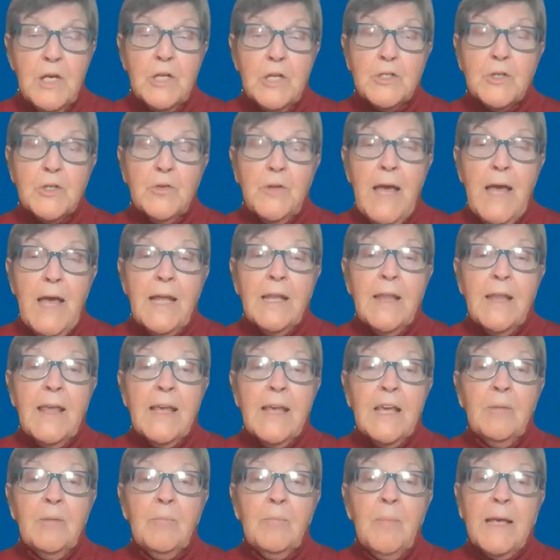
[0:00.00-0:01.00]
so that they
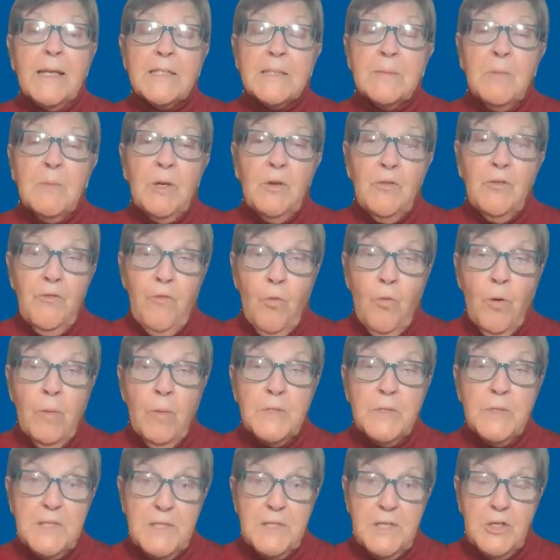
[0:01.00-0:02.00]
can make some
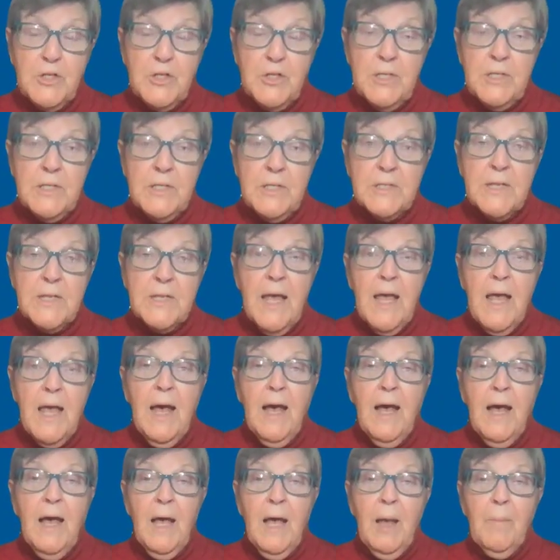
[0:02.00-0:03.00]
informed decisions
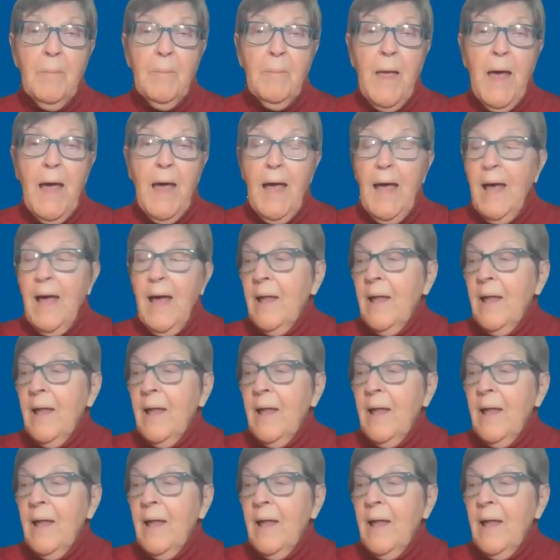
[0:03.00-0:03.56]
on